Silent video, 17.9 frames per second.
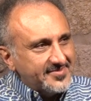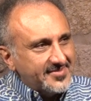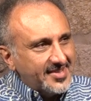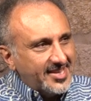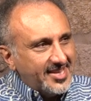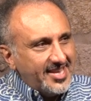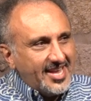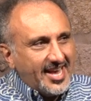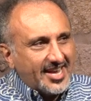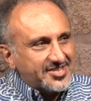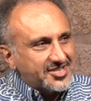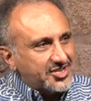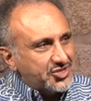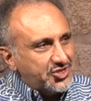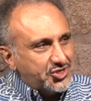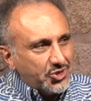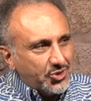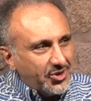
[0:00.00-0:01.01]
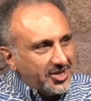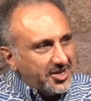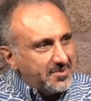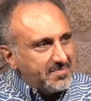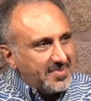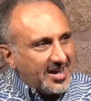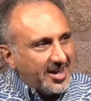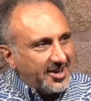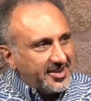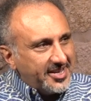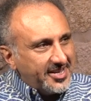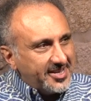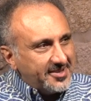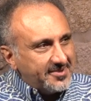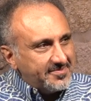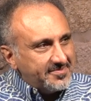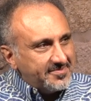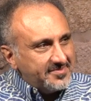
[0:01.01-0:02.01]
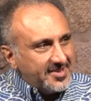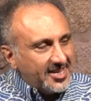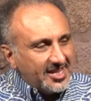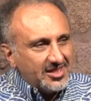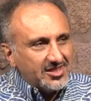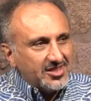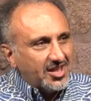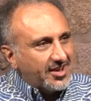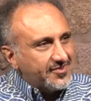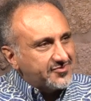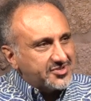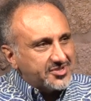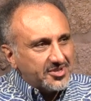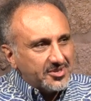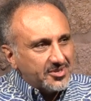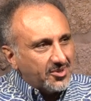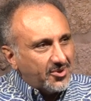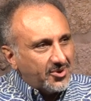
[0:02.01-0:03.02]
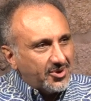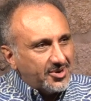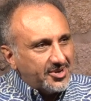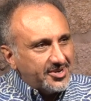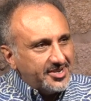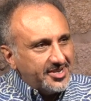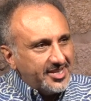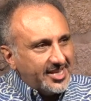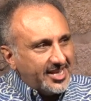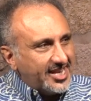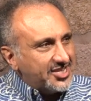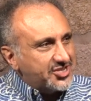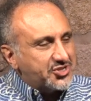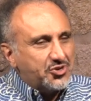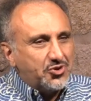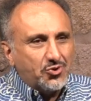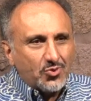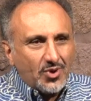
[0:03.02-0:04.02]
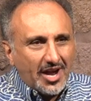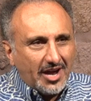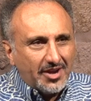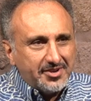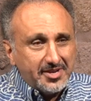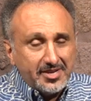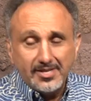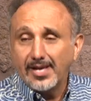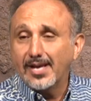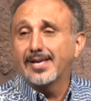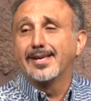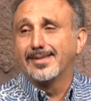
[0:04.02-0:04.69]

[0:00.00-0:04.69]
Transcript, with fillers: He has a joy about him. He loves the Lord. He's grounded.